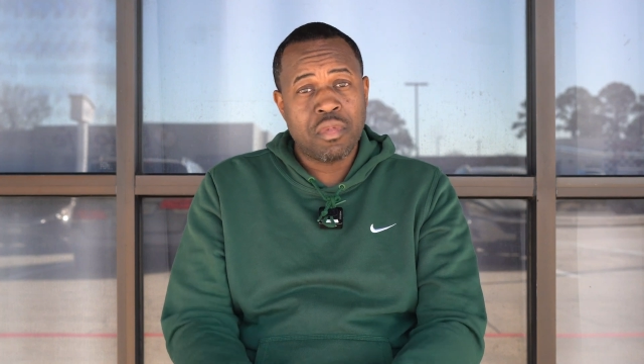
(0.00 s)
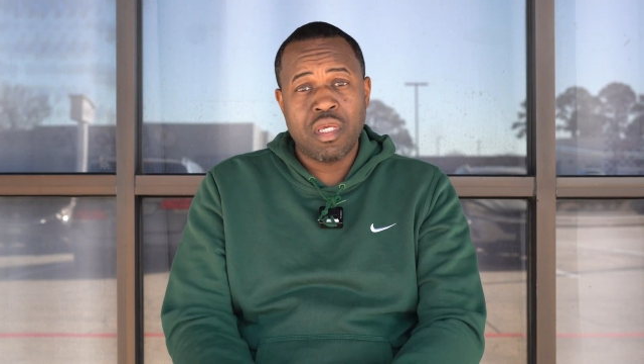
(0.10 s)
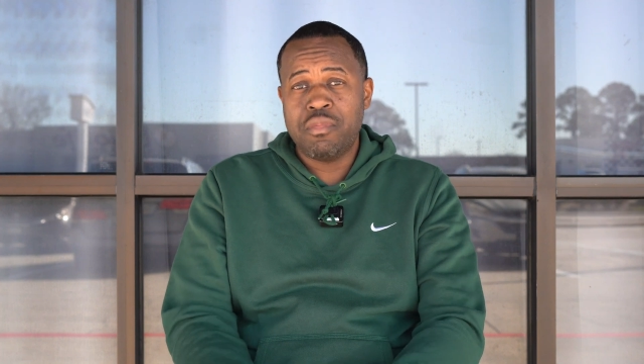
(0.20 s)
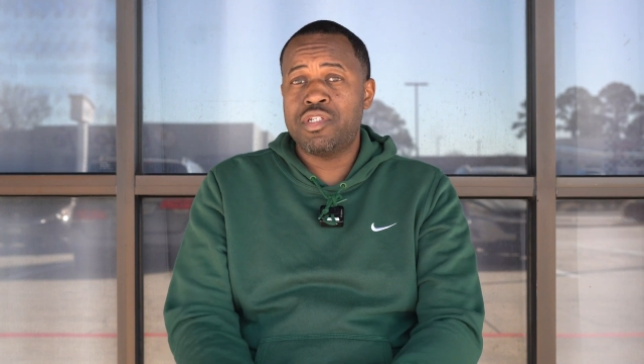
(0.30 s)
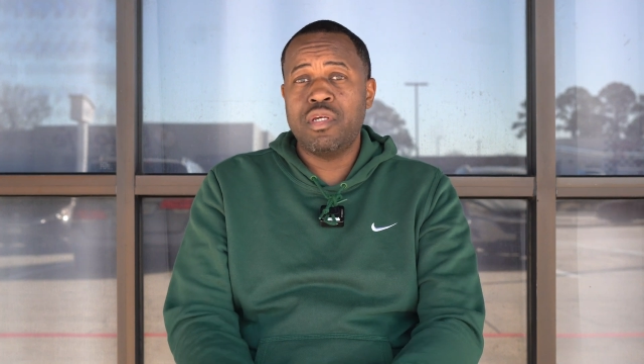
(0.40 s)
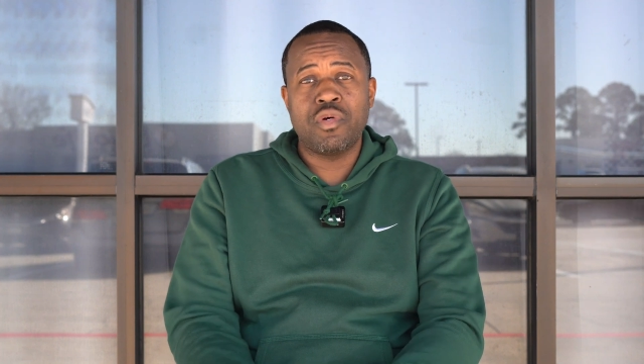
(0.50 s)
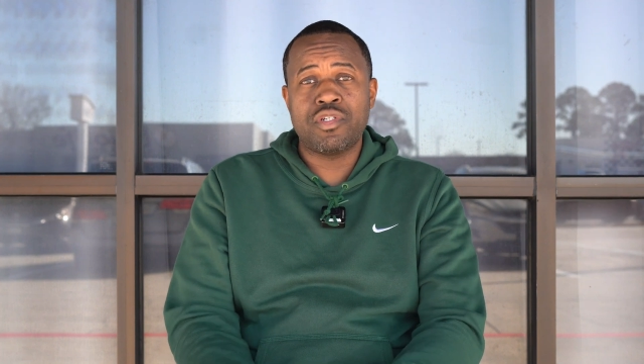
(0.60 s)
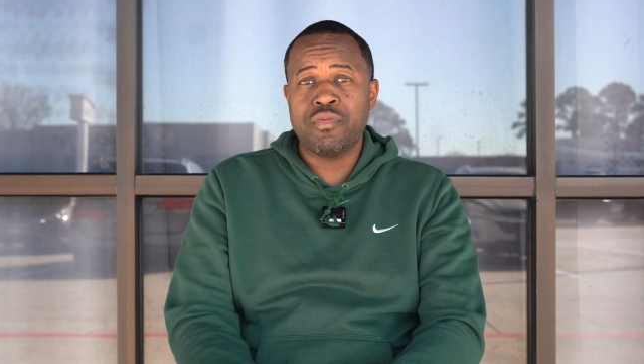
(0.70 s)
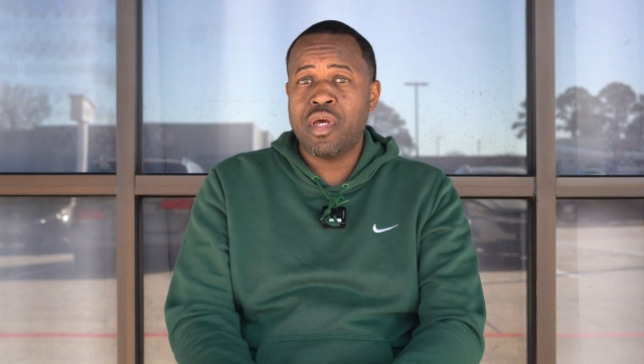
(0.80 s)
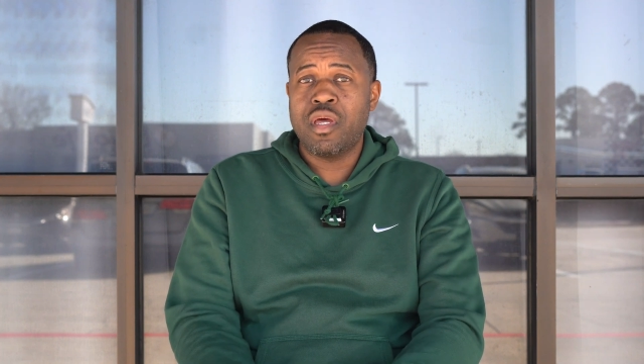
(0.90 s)
Keep it G with
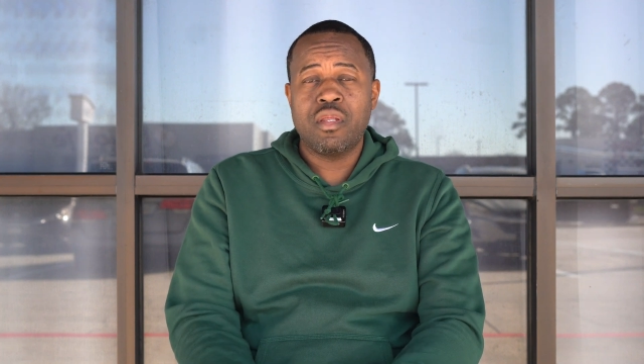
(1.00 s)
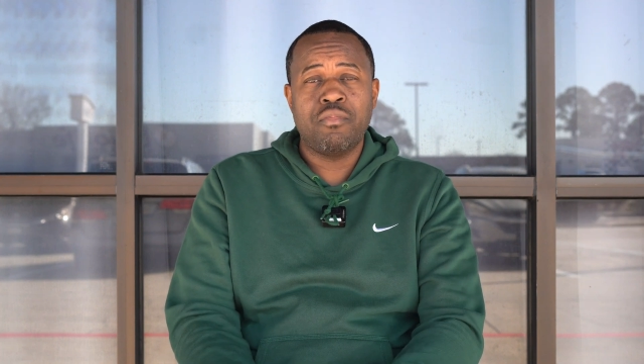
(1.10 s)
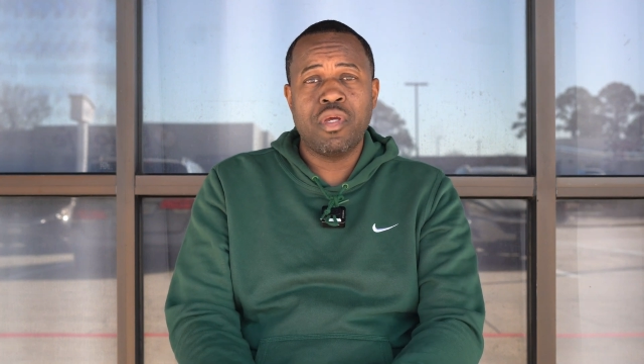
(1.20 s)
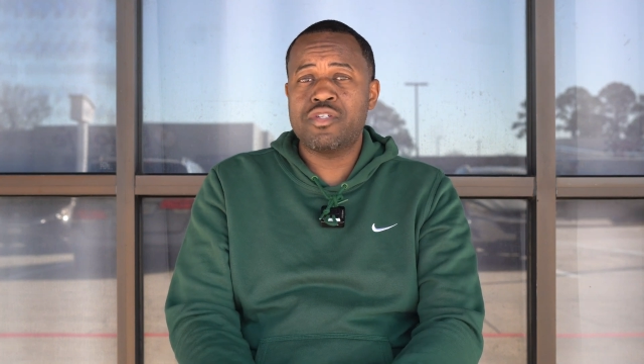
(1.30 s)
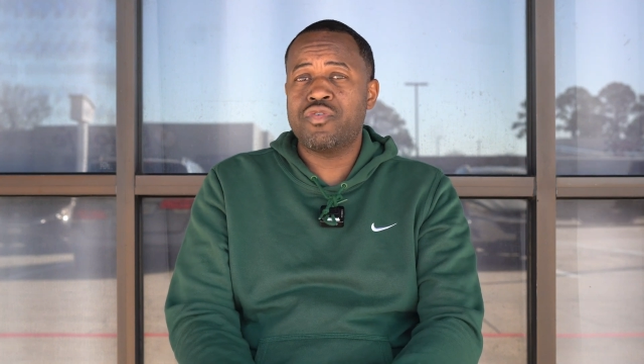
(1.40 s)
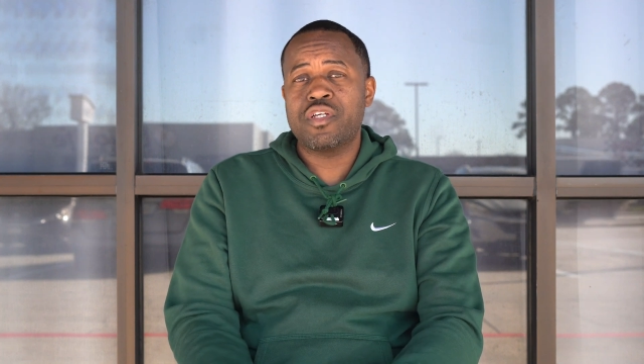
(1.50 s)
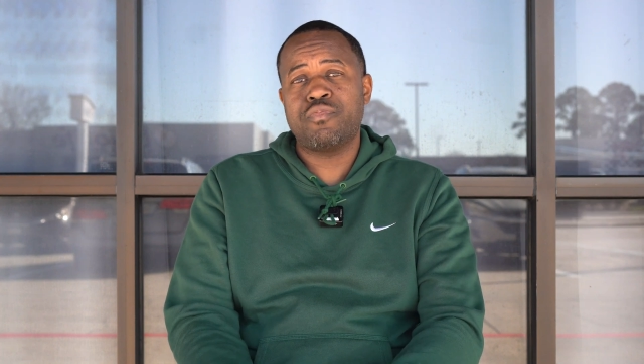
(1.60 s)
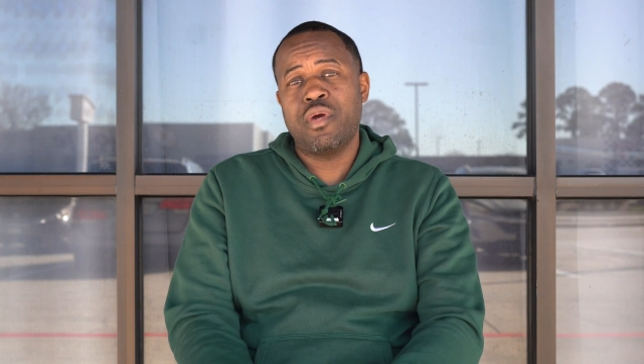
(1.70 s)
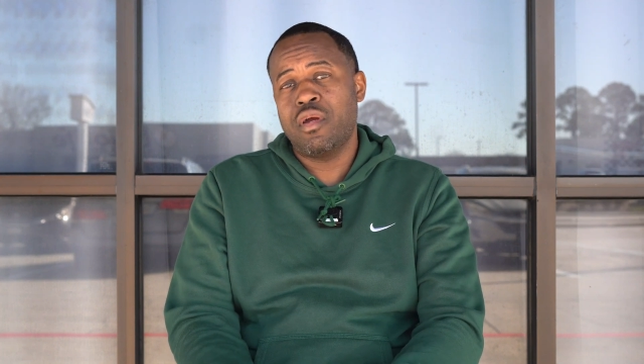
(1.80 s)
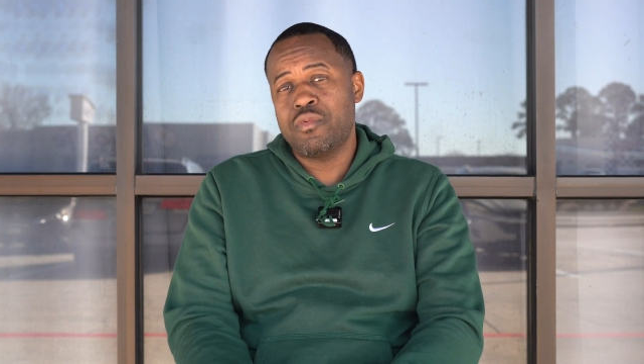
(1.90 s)
you, man. Being
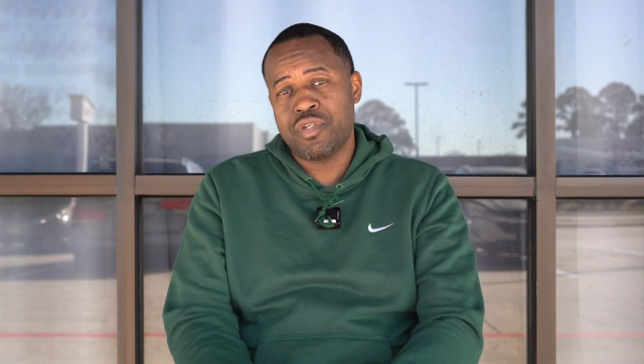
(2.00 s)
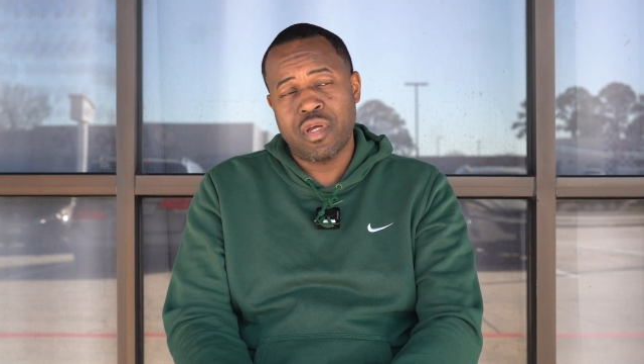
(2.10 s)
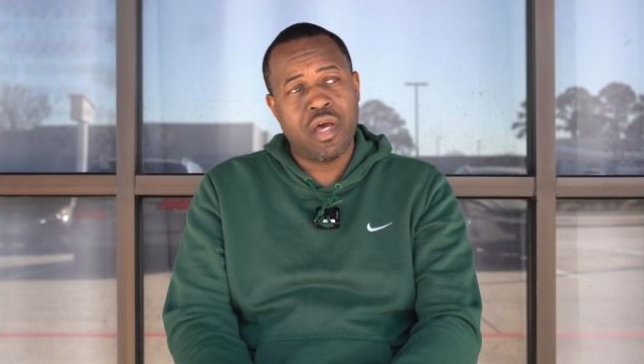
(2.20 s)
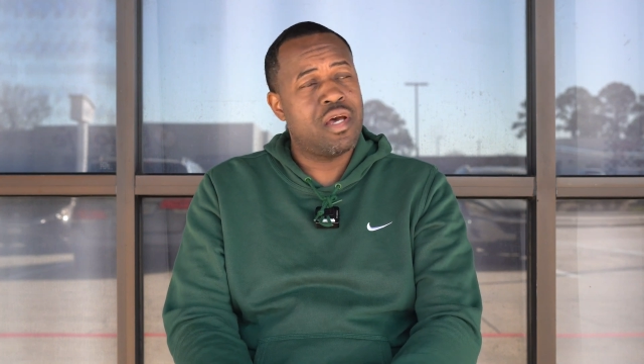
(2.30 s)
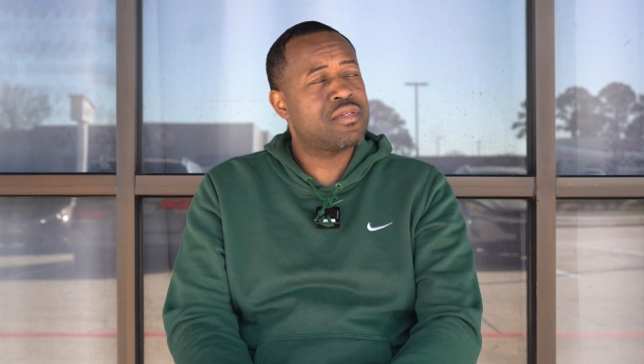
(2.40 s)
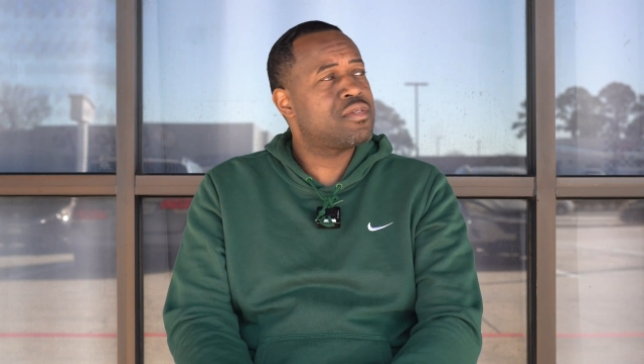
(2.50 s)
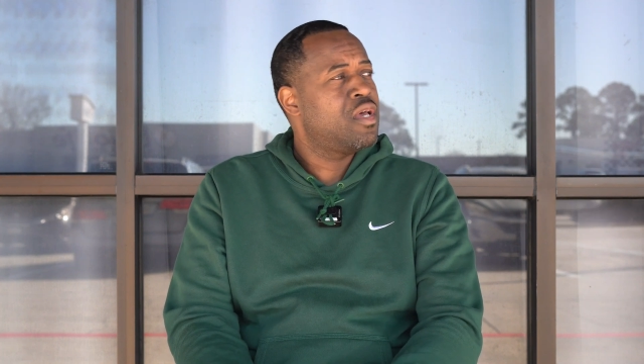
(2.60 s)
transparent with you guys.